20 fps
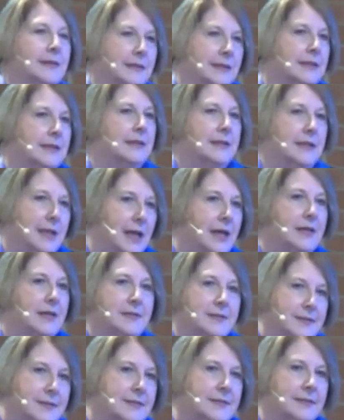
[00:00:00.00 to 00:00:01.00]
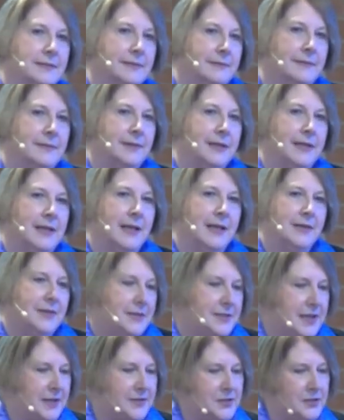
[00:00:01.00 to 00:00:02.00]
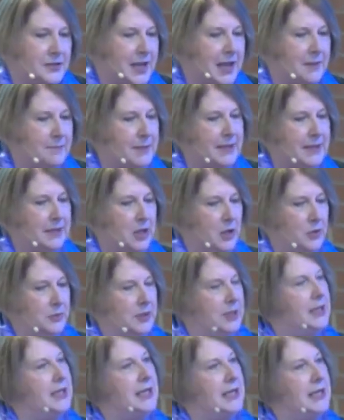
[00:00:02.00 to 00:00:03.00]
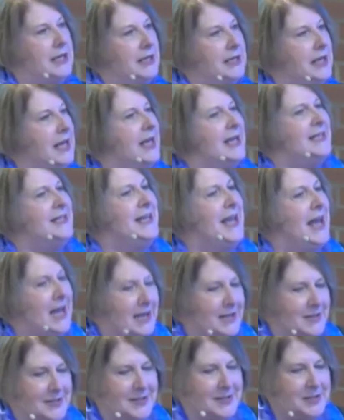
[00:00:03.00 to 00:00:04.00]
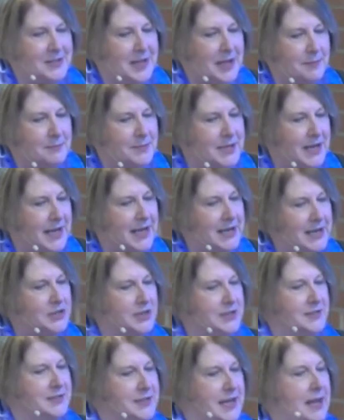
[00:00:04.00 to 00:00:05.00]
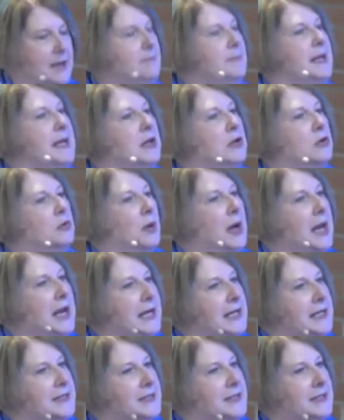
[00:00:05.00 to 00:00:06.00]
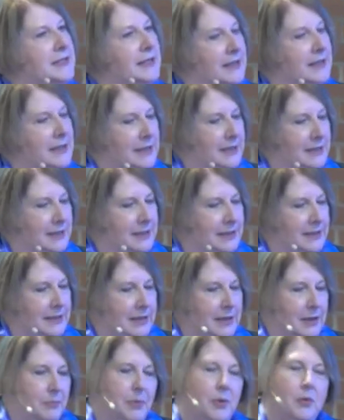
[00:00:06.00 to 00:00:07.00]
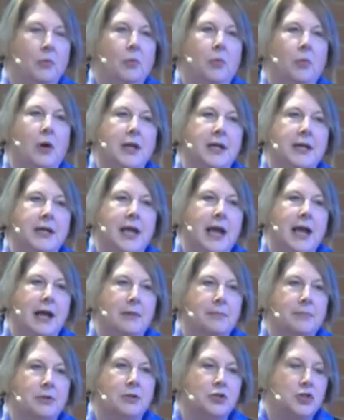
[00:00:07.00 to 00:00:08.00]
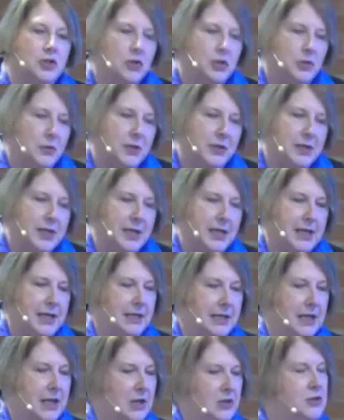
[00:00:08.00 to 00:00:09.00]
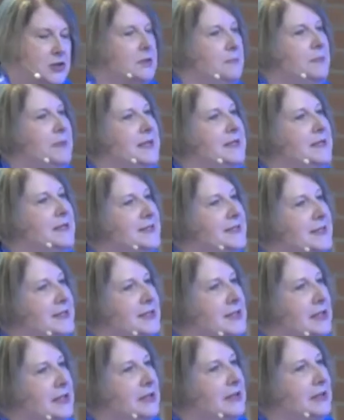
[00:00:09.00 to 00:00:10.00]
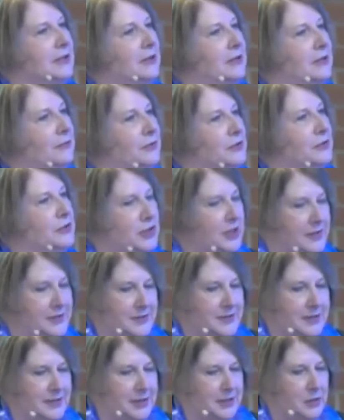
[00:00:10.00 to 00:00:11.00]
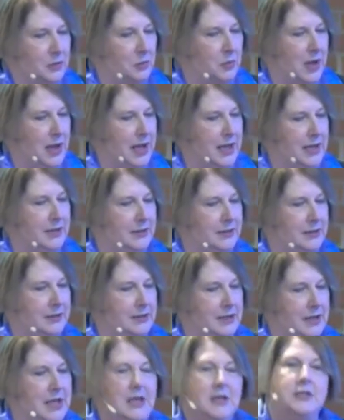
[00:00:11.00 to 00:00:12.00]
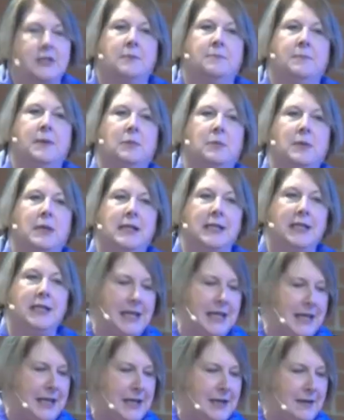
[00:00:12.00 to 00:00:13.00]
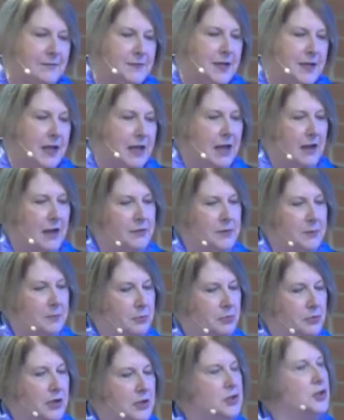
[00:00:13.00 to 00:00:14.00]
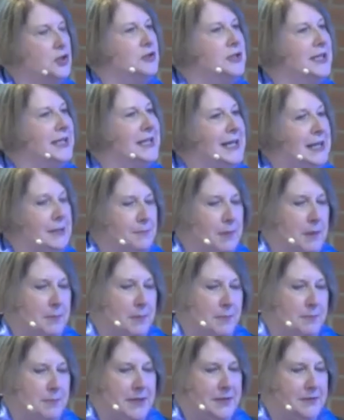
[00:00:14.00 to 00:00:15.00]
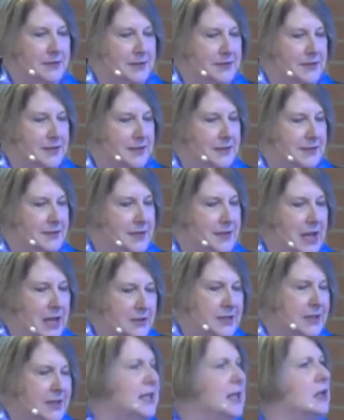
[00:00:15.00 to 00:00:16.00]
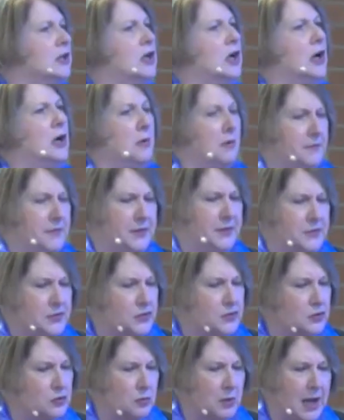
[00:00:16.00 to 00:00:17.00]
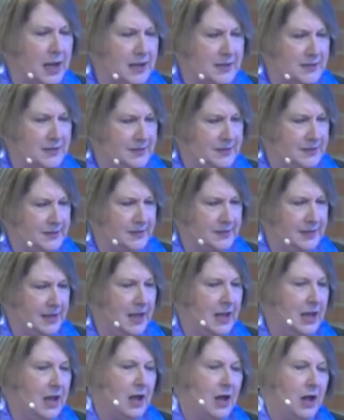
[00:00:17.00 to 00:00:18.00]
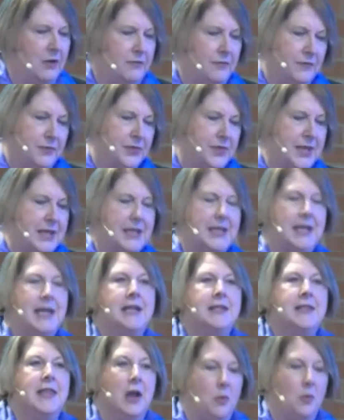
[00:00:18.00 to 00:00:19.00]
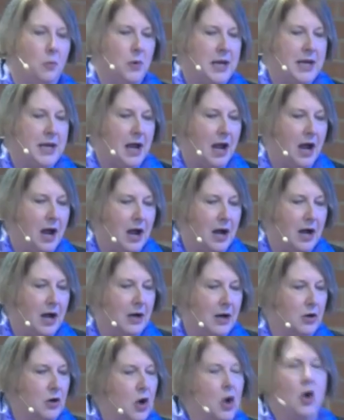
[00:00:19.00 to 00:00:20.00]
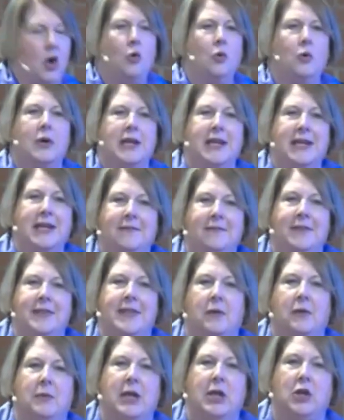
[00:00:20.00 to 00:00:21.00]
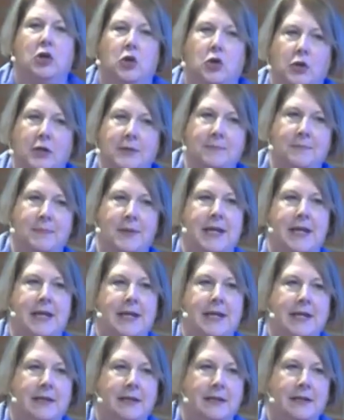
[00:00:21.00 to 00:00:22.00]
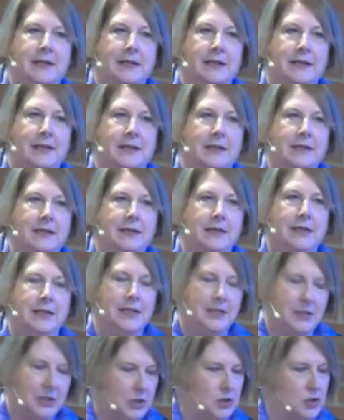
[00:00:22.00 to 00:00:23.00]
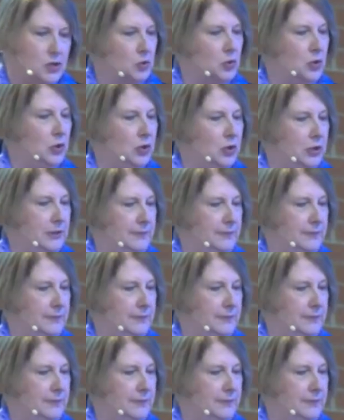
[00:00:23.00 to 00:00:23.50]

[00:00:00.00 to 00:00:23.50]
Yes, the desert can be lonely. Yes, the temptations can be great. But what an opportunity to be still for just a little while, to be relieved of the pressure to keep up appearances, to let go of the stress of thinking that we are, or even that we could be, in control.